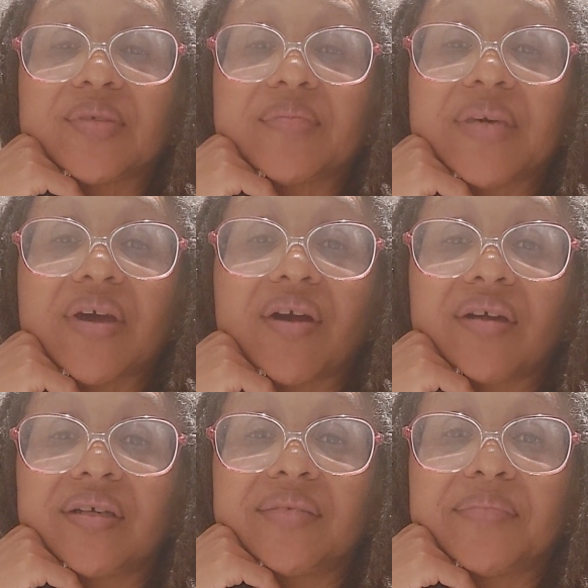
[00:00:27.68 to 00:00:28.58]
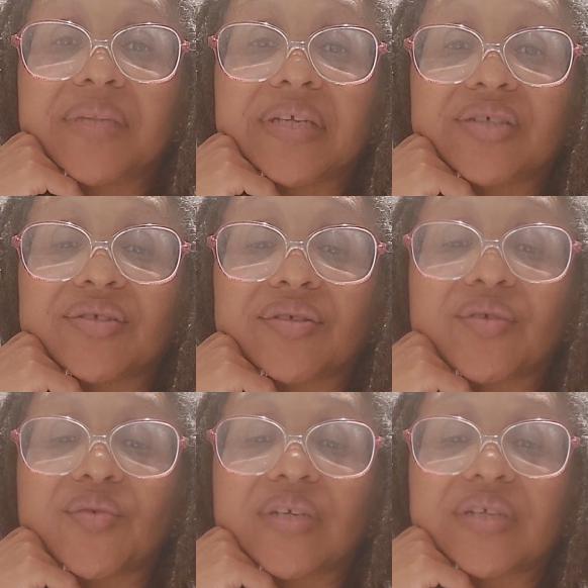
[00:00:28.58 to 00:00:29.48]
to be our good pleasure,
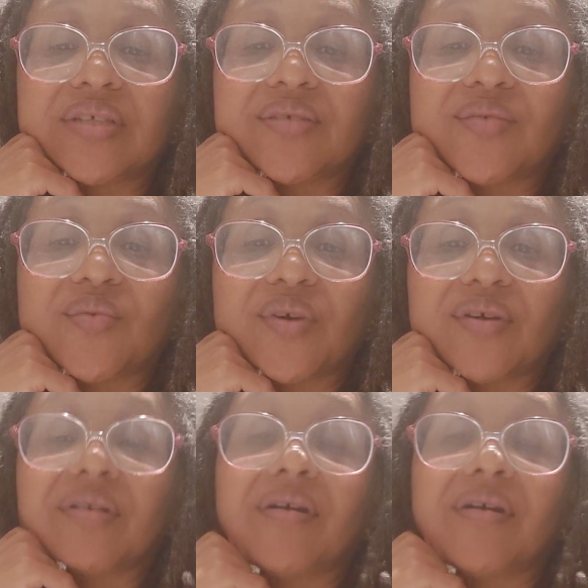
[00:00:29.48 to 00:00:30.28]
according to the word.